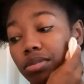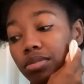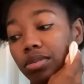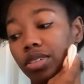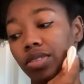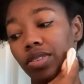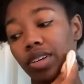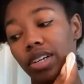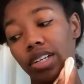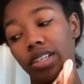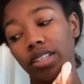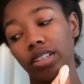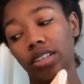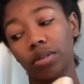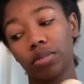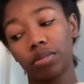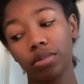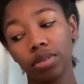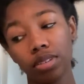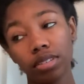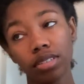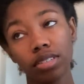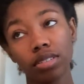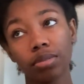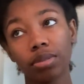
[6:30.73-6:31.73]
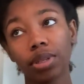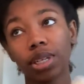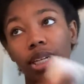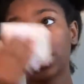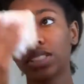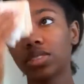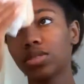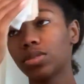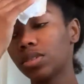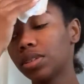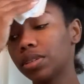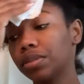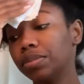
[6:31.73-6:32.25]
much find at the beauty supply
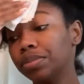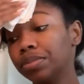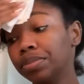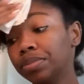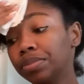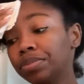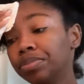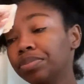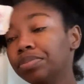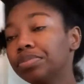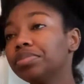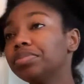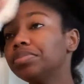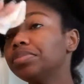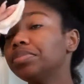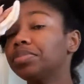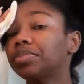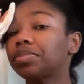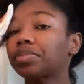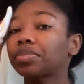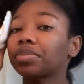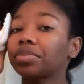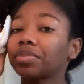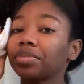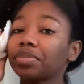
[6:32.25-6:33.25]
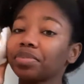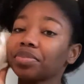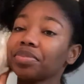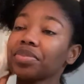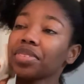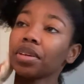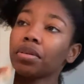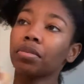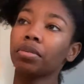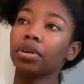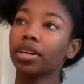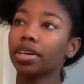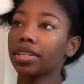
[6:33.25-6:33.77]
store.
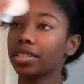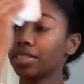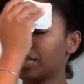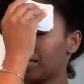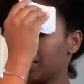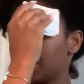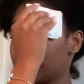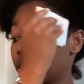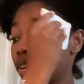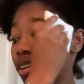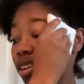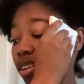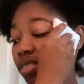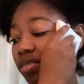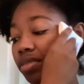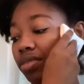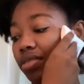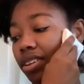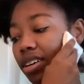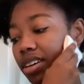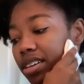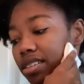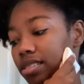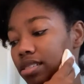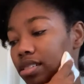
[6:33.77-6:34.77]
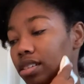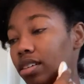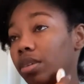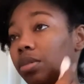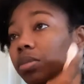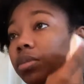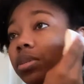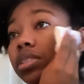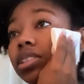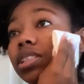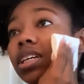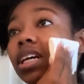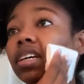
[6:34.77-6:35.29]
Because you can find the
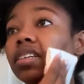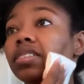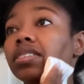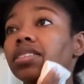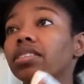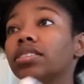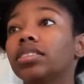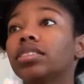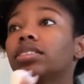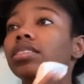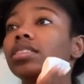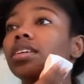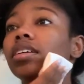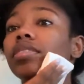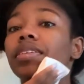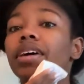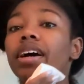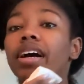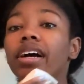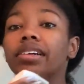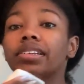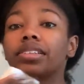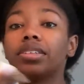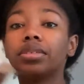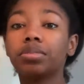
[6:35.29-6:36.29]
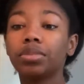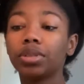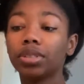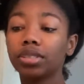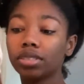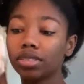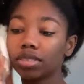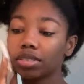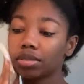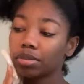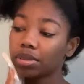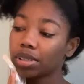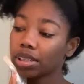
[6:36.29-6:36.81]
witch hazel and stuff at the beauty
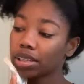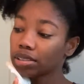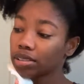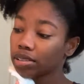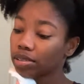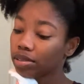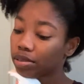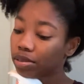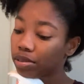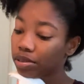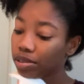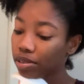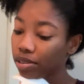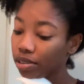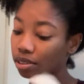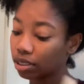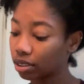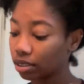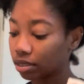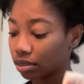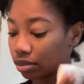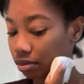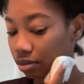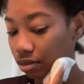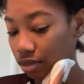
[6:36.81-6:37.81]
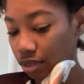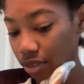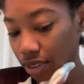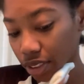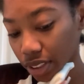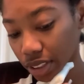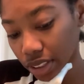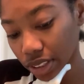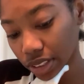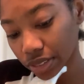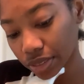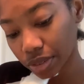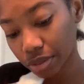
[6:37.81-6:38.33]
supply store, and the
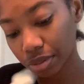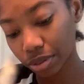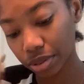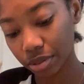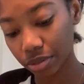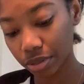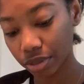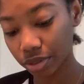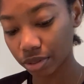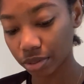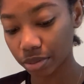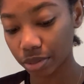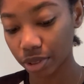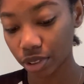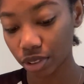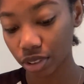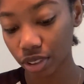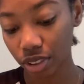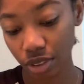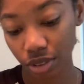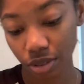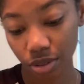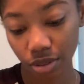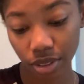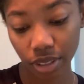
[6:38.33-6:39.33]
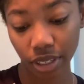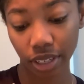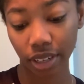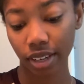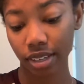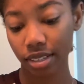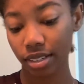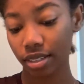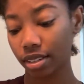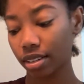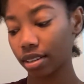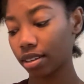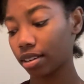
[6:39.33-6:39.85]
rest of it is pretty much from a drugstore. And like I
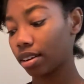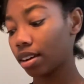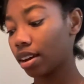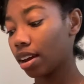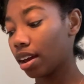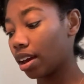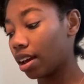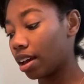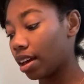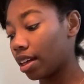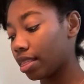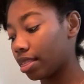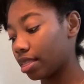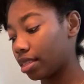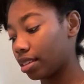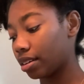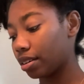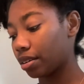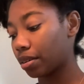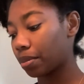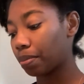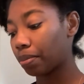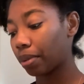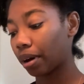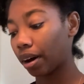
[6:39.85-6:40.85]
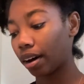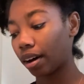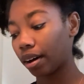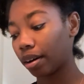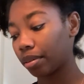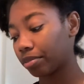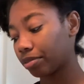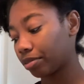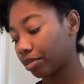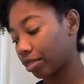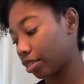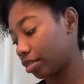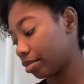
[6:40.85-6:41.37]
said, the
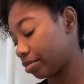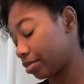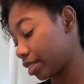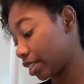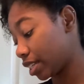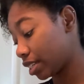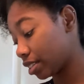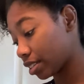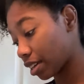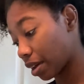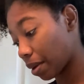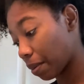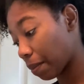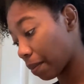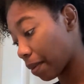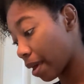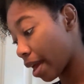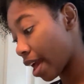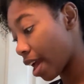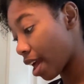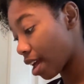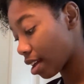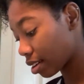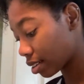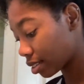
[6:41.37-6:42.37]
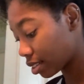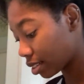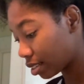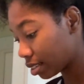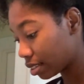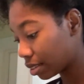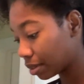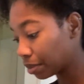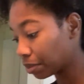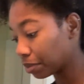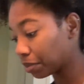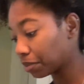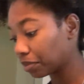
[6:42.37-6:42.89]
pop from TJ Maxx.
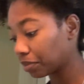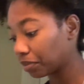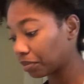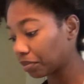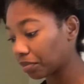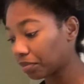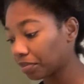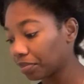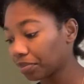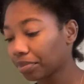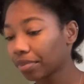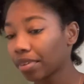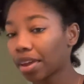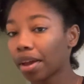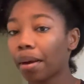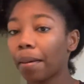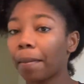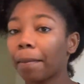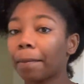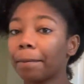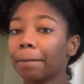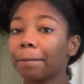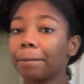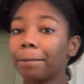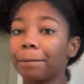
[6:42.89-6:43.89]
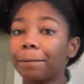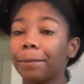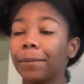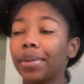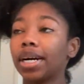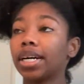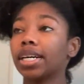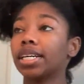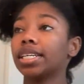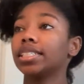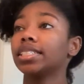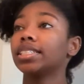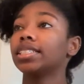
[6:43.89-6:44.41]

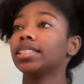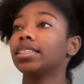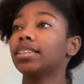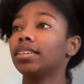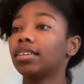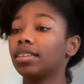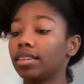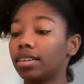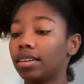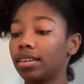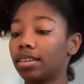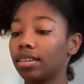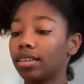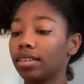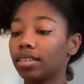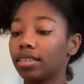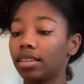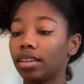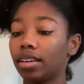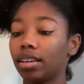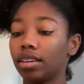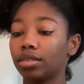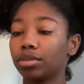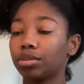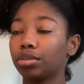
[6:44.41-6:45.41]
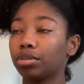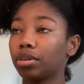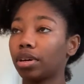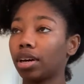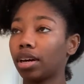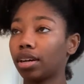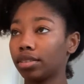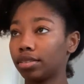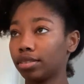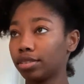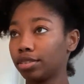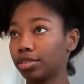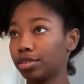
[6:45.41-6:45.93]
But that's what I
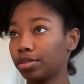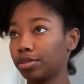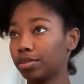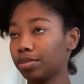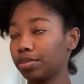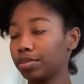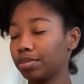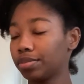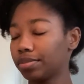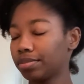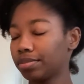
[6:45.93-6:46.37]
do.